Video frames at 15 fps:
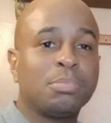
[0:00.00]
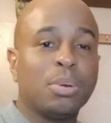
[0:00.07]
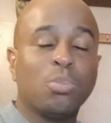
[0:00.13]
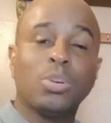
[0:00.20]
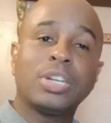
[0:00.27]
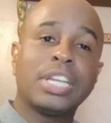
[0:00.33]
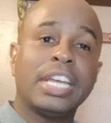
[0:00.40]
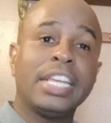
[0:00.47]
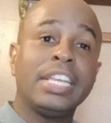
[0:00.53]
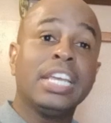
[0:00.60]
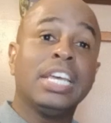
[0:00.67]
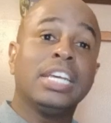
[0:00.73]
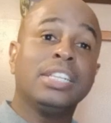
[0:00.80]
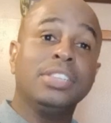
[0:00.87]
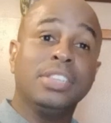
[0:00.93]
But will they
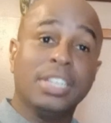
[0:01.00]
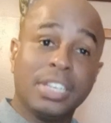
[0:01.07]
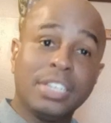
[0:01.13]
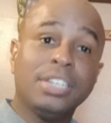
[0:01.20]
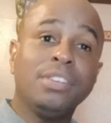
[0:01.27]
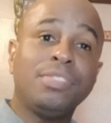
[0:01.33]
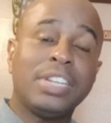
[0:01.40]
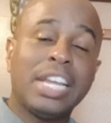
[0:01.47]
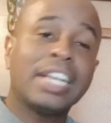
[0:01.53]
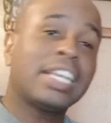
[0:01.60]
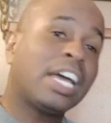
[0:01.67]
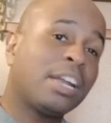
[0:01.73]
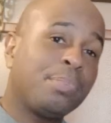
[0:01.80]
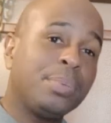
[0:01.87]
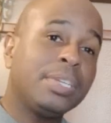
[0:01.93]
live in that
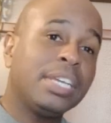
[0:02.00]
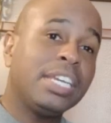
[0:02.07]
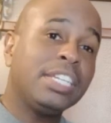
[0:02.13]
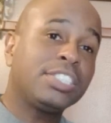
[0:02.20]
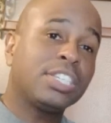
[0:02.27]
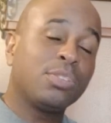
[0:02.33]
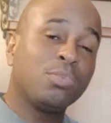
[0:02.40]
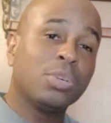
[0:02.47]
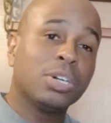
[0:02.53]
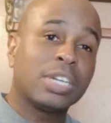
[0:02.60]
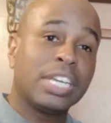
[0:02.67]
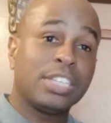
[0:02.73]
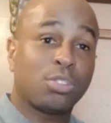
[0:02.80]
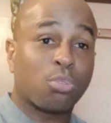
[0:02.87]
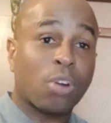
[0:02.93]
kind of pH, and will
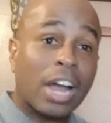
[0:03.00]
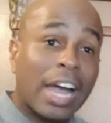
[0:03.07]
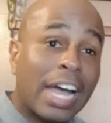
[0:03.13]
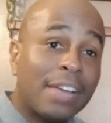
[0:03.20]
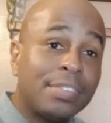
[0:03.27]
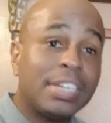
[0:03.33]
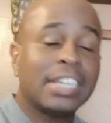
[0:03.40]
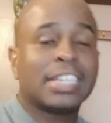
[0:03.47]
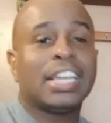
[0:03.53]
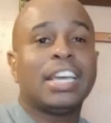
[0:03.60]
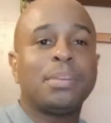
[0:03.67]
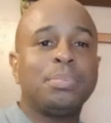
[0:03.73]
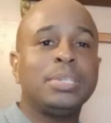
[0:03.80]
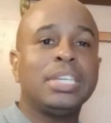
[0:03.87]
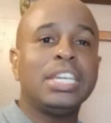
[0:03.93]
they thrive in that kind
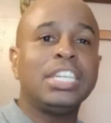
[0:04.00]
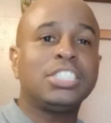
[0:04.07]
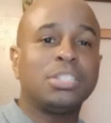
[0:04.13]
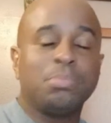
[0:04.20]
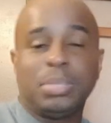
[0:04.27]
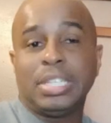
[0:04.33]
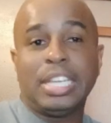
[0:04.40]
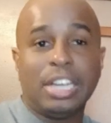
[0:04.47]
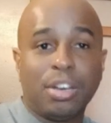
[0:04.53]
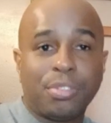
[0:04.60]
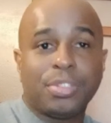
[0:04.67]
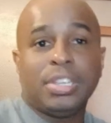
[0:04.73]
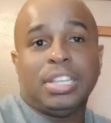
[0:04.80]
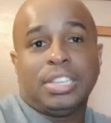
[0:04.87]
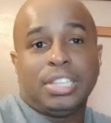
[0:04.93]
of pH and be
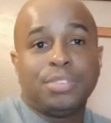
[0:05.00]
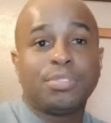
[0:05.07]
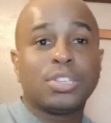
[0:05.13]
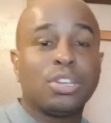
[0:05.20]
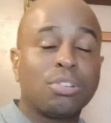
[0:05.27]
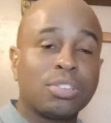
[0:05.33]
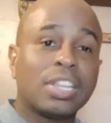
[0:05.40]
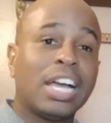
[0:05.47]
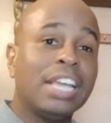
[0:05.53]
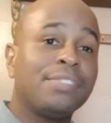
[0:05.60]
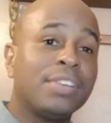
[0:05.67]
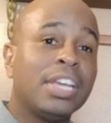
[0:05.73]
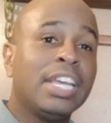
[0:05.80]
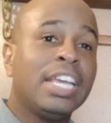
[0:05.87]
healthy and live a long life